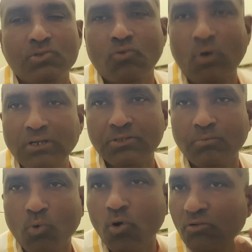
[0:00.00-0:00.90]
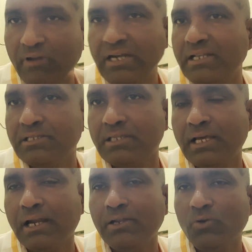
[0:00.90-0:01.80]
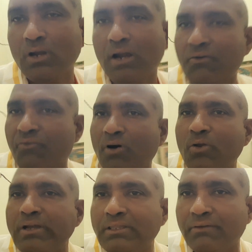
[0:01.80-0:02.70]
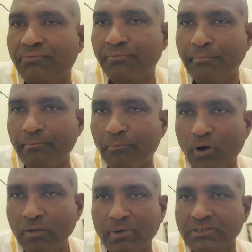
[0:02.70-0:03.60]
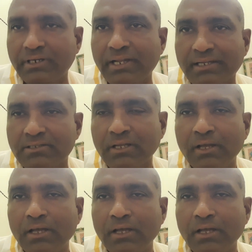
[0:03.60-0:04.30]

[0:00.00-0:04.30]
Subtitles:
So once more weight is there and you are not following the body mass index,